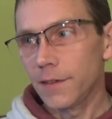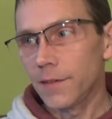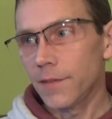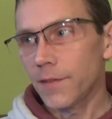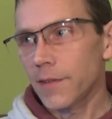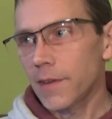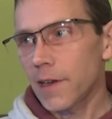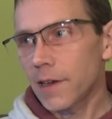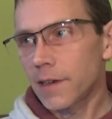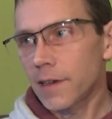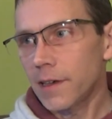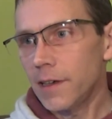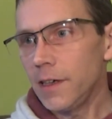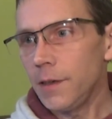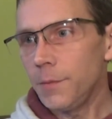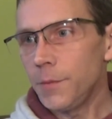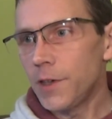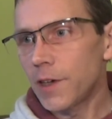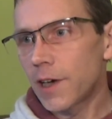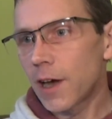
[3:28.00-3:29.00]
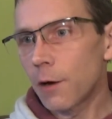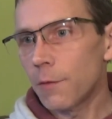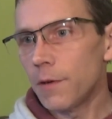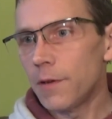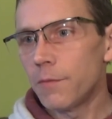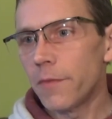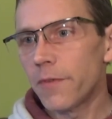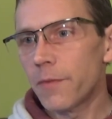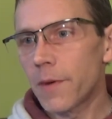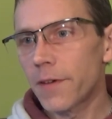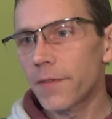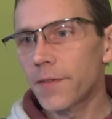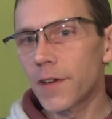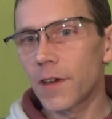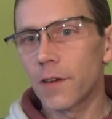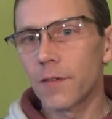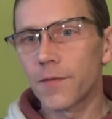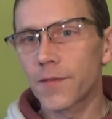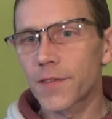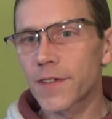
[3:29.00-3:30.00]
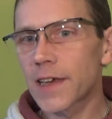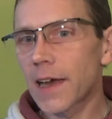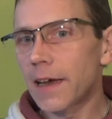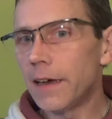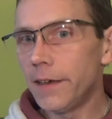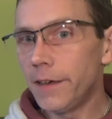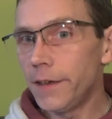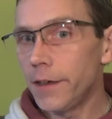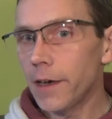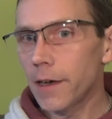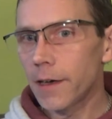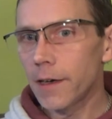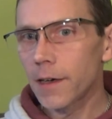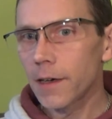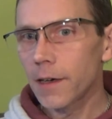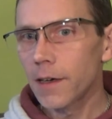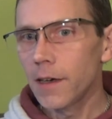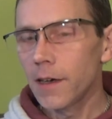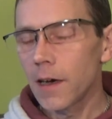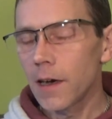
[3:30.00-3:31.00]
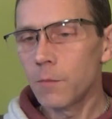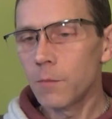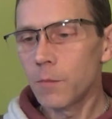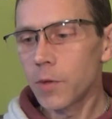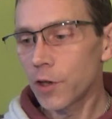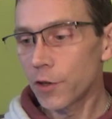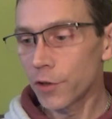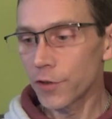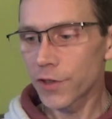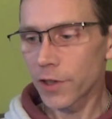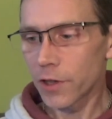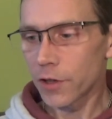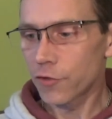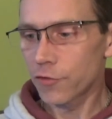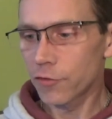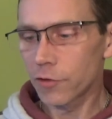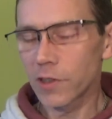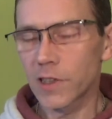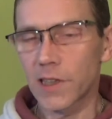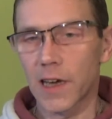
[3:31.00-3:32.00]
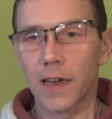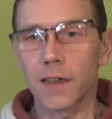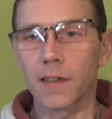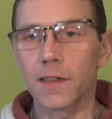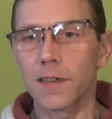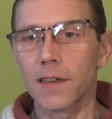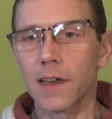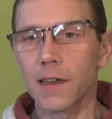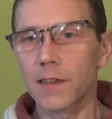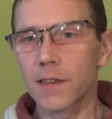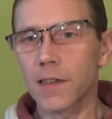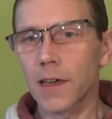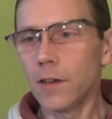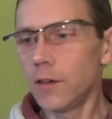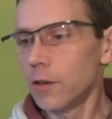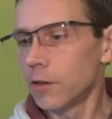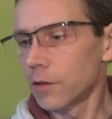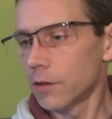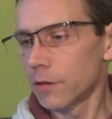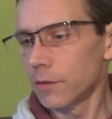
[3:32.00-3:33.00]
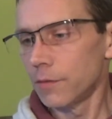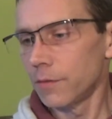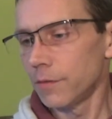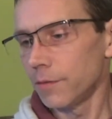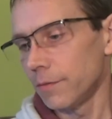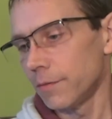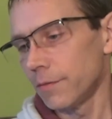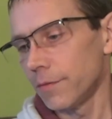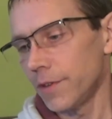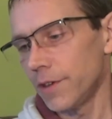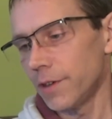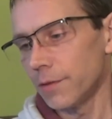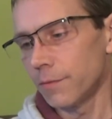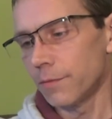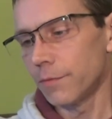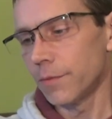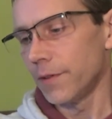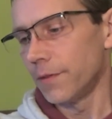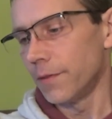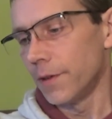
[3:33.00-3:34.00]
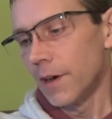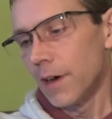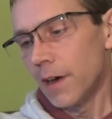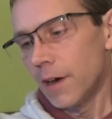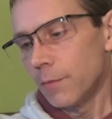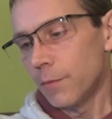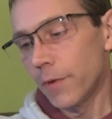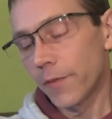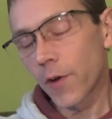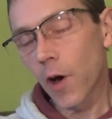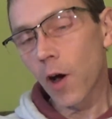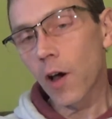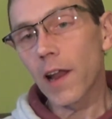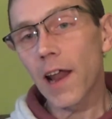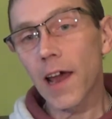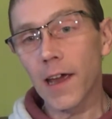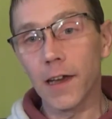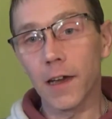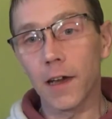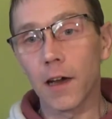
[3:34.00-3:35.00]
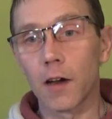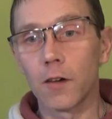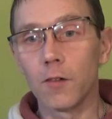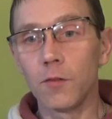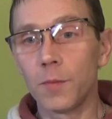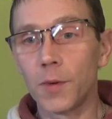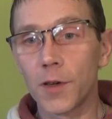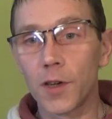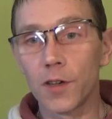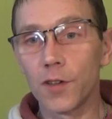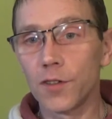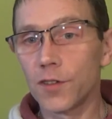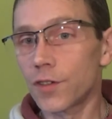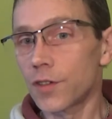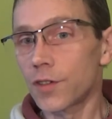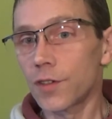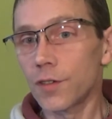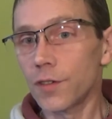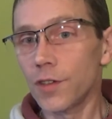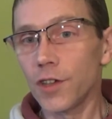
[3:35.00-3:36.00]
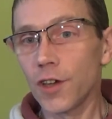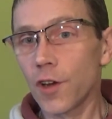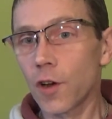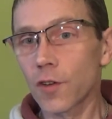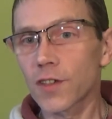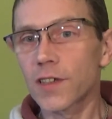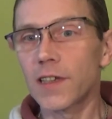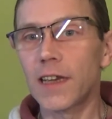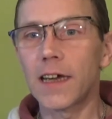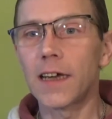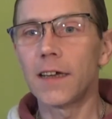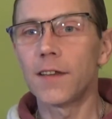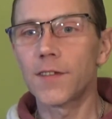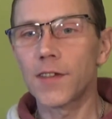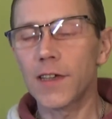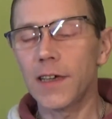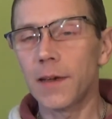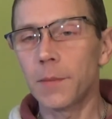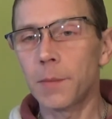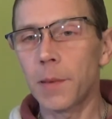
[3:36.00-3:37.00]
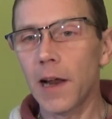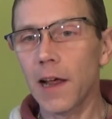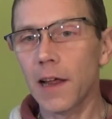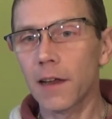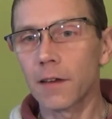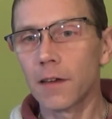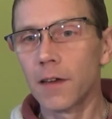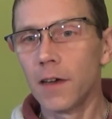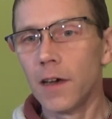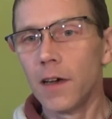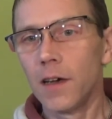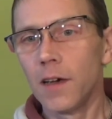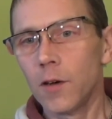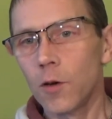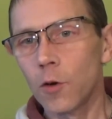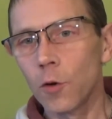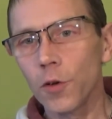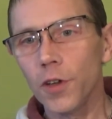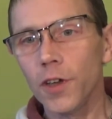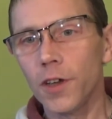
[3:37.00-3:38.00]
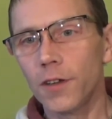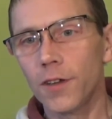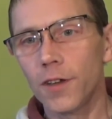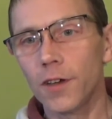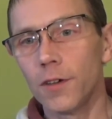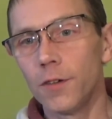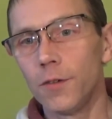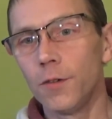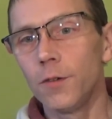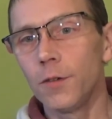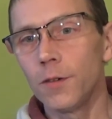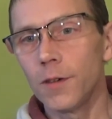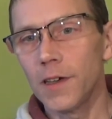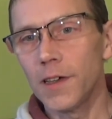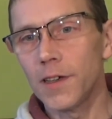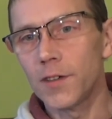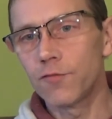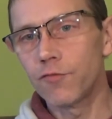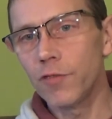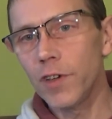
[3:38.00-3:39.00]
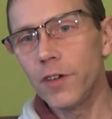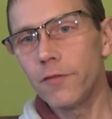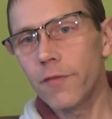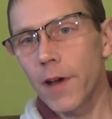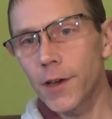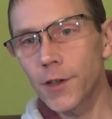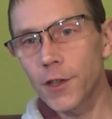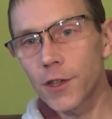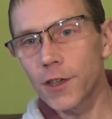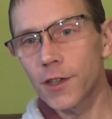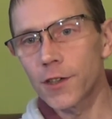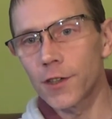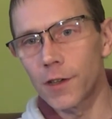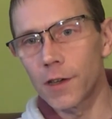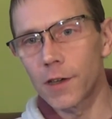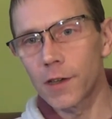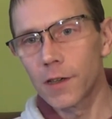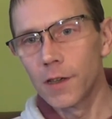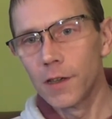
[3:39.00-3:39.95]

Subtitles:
they'd keep you going with methadone for say a year, and because of the drug tests they'd say, look, we've got to let you go because you're not sticking to your plan. All you do is re-register.